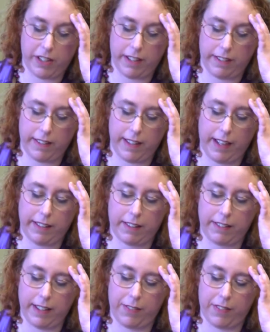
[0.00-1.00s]
which is the
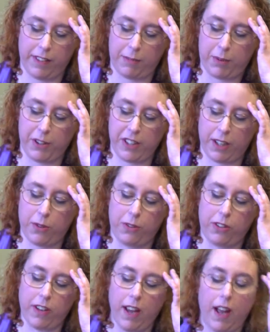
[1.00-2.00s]
ESRC-funded project
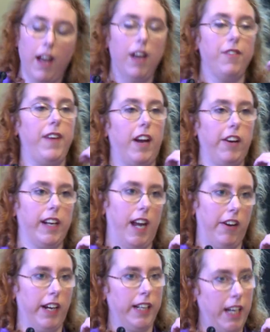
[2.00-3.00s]
called Fairer
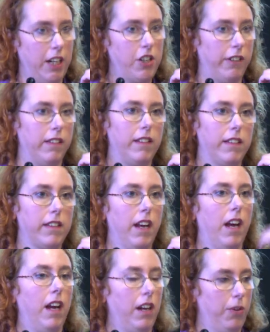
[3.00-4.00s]
Caring Nations,
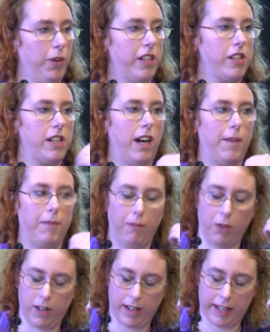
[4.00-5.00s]
which
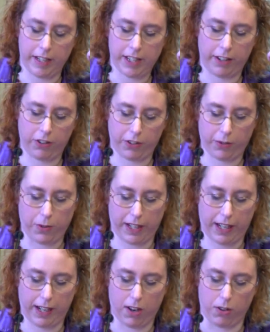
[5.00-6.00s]
Engender is
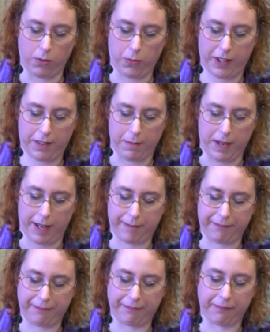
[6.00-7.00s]
working on with me.
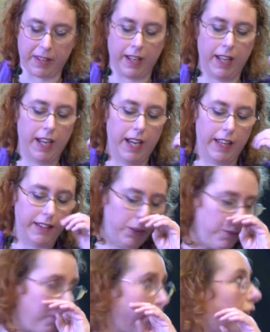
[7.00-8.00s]
This will